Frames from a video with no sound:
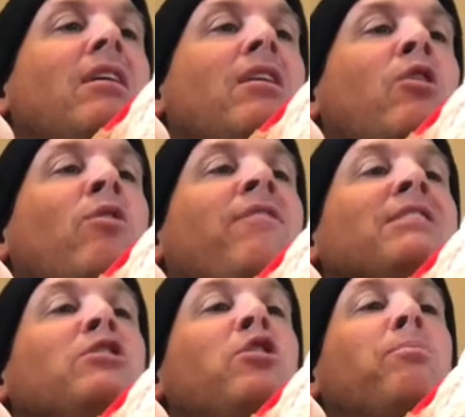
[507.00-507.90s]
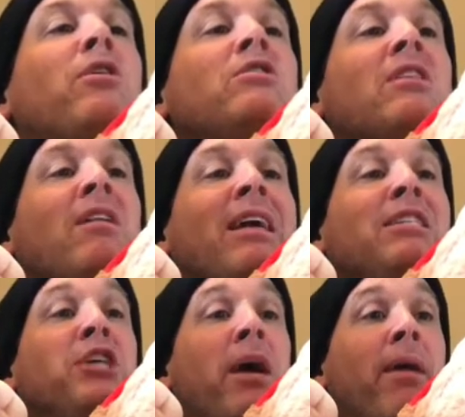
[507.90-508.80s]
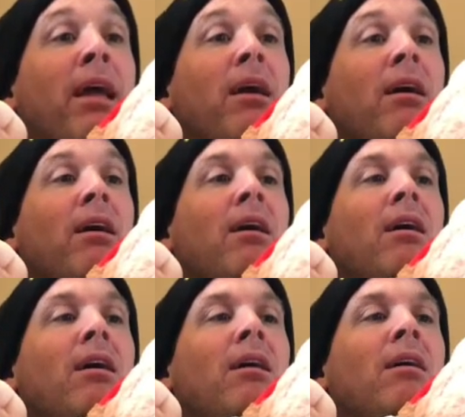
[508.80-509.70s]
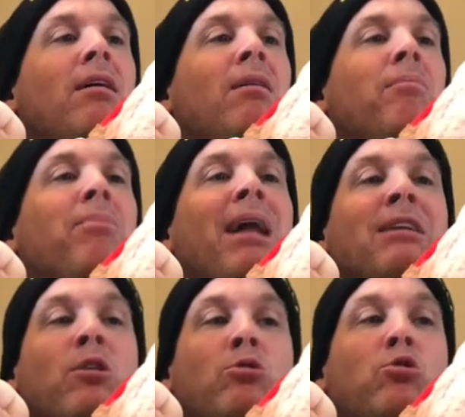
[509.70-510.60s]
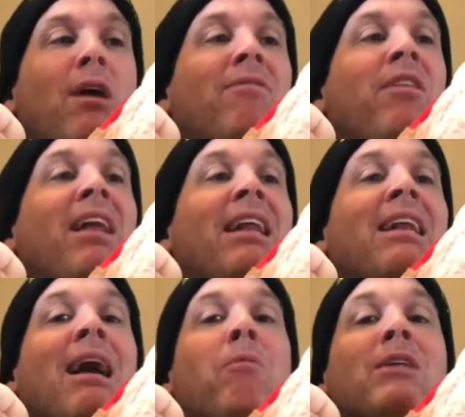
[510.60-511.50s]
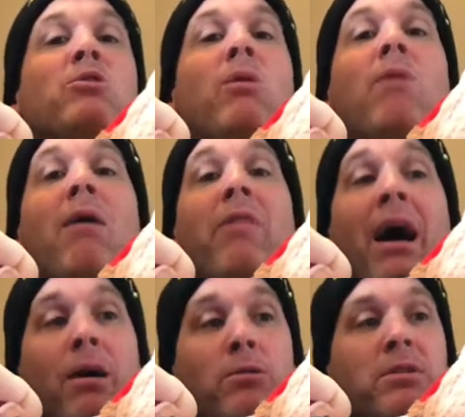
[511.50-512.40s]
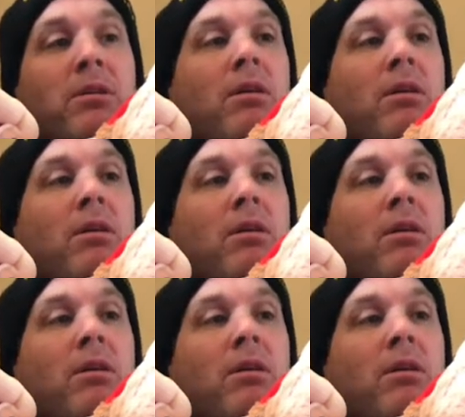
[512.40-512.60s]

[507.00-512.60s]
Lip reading: "No offense to you personally, Jerry, but I told Trevor that I did not want you around the house."